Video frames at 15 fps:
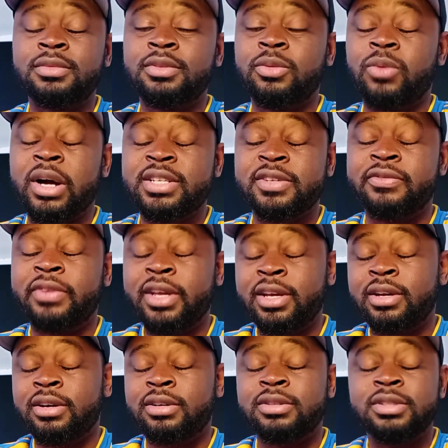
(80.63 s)
watching
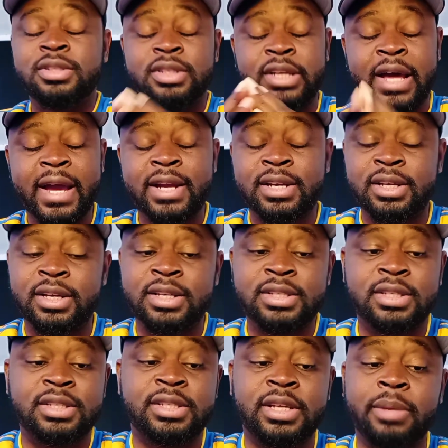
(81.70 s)
videos like
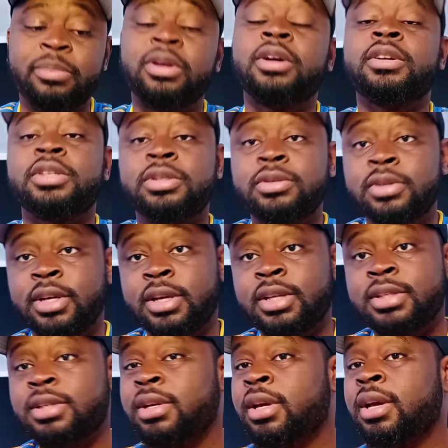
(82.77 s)
this and similar to
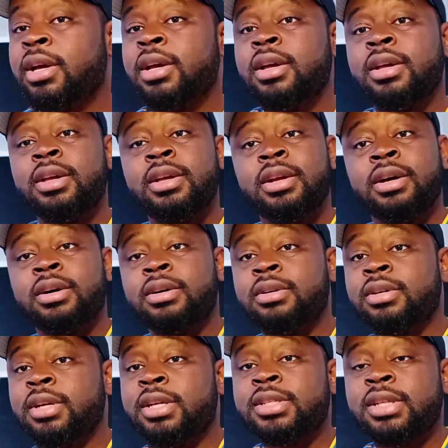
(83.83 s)
this, you
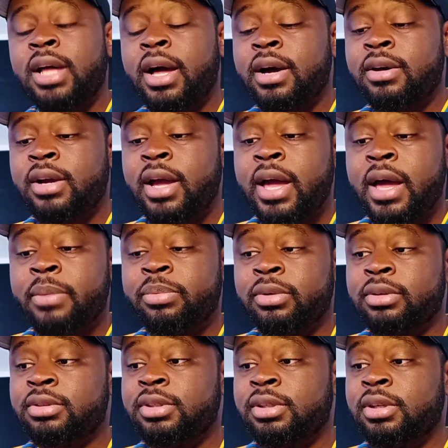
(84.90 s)
know, it's not going to
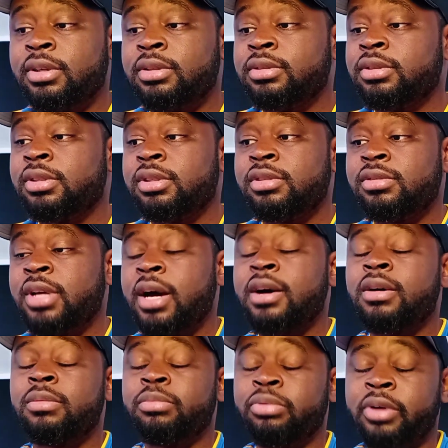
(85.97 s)
happen. You know, you're not
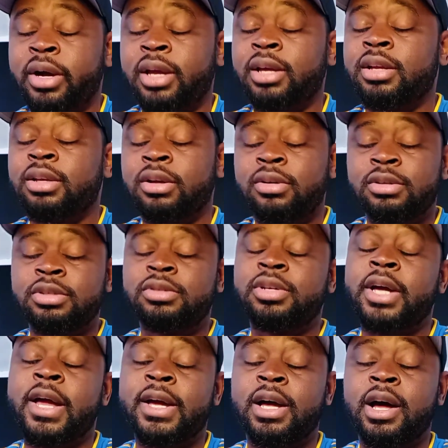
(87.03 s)
going to break. Long as you
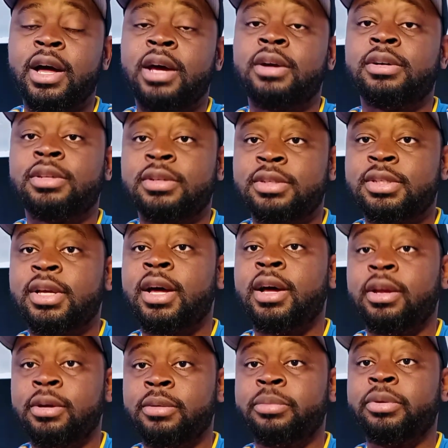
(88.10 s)
got God on your
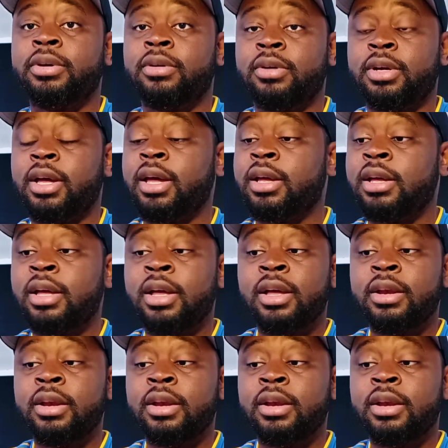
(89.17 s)
side, you'll be okay.